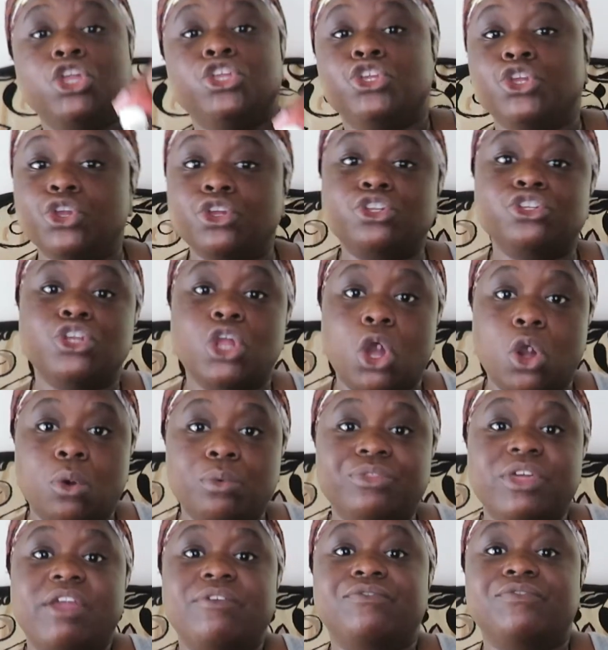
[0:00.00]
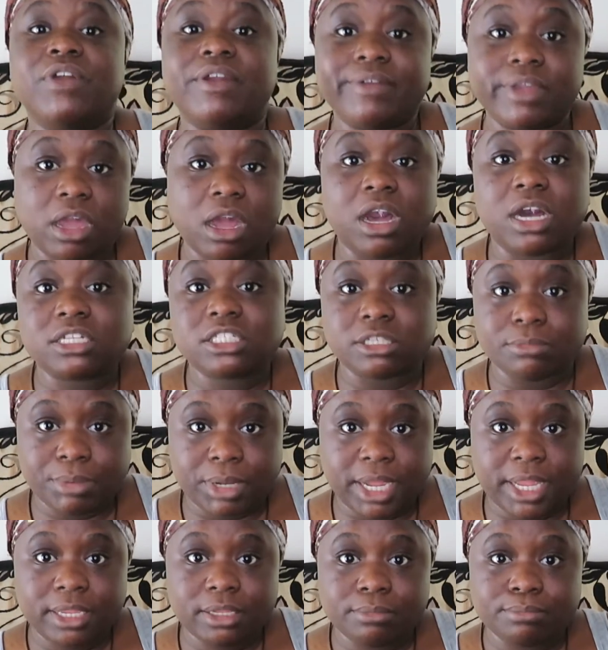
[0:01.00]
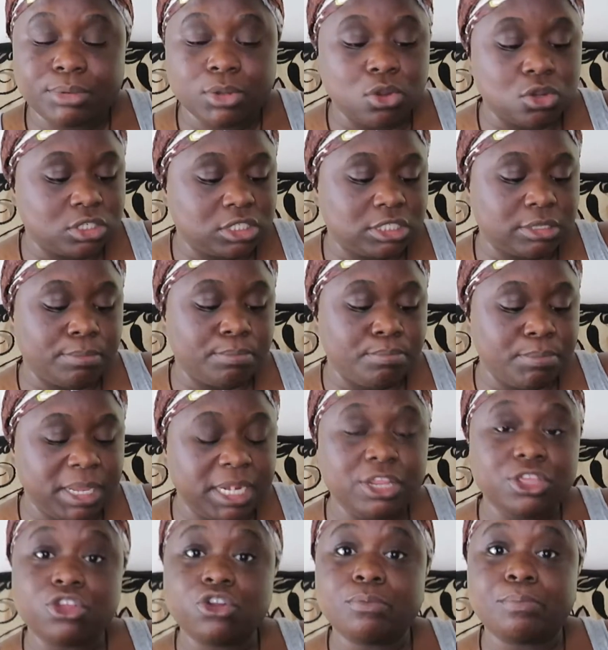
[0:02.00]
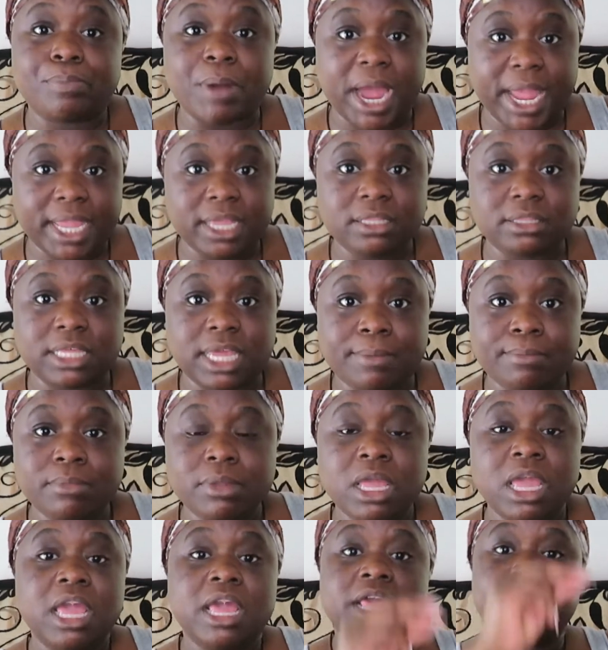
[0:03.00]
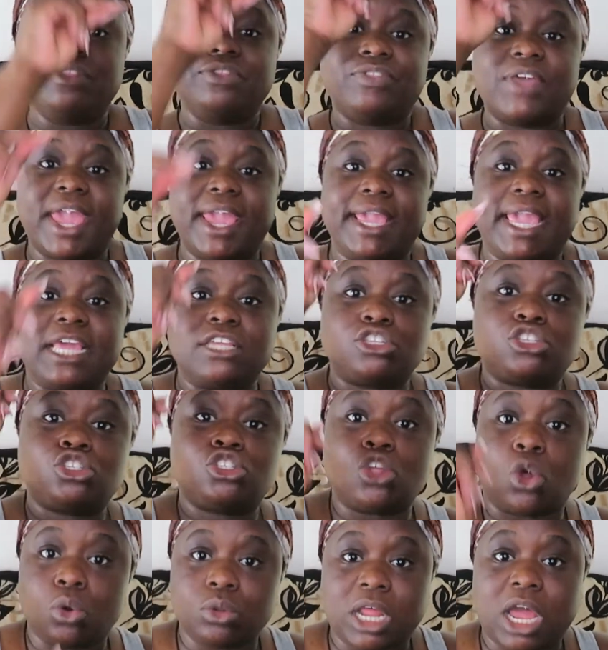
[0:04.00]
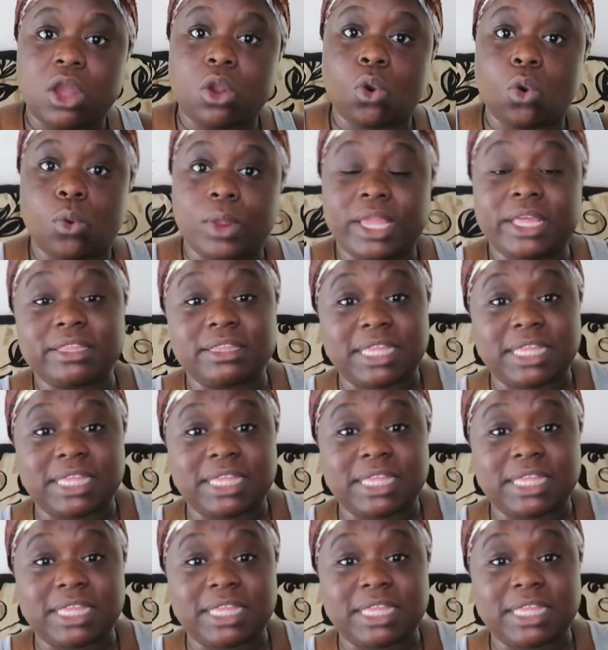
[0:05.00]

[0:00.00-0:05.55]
you'd know they're very hard to buy because the minute you're buying them, they get sold out quick.